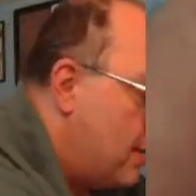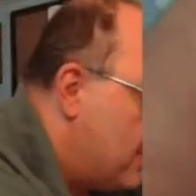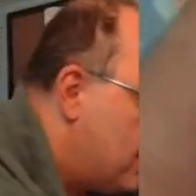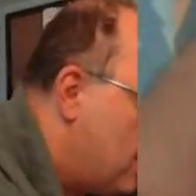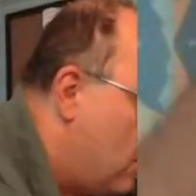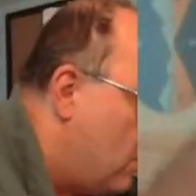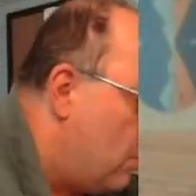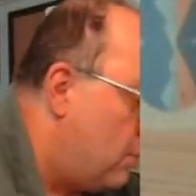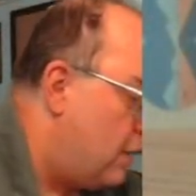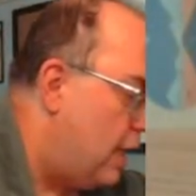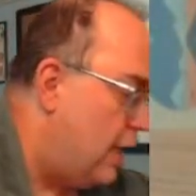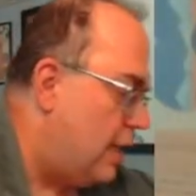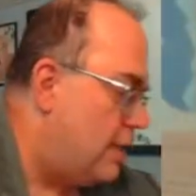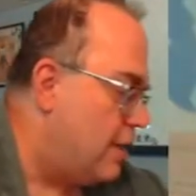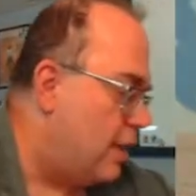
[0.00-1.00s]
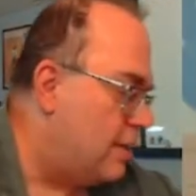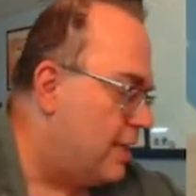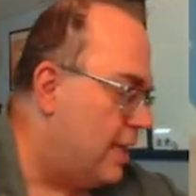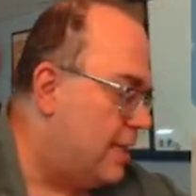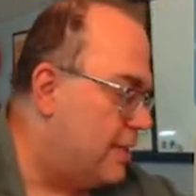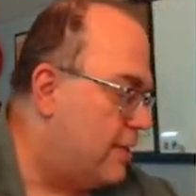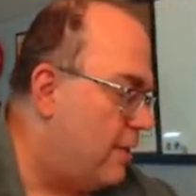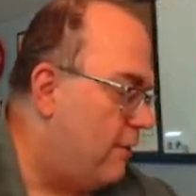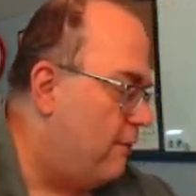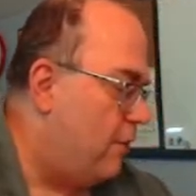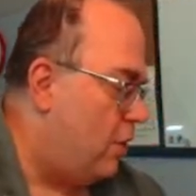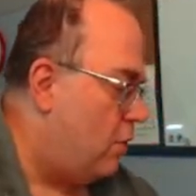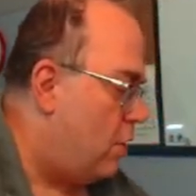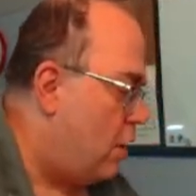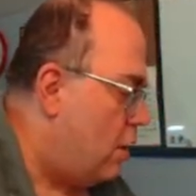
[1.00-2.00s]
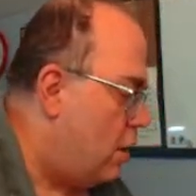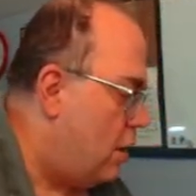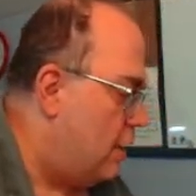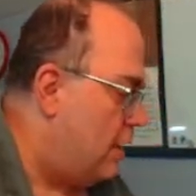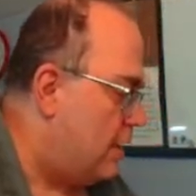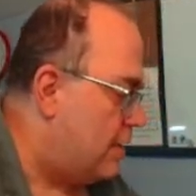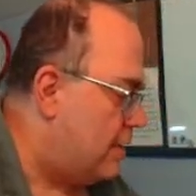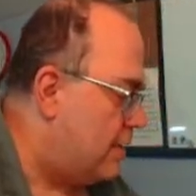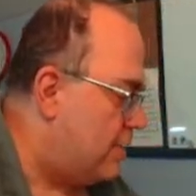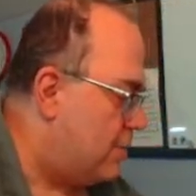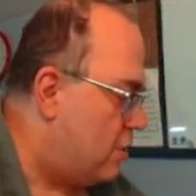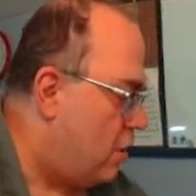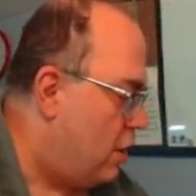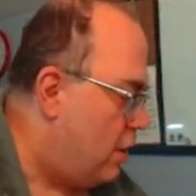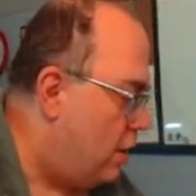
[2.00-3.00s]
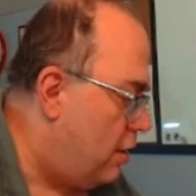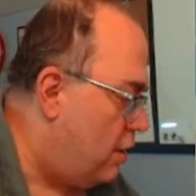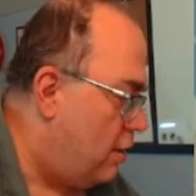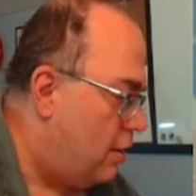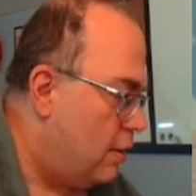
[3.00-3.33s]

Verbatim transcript: So the Dante's View card gets discarded.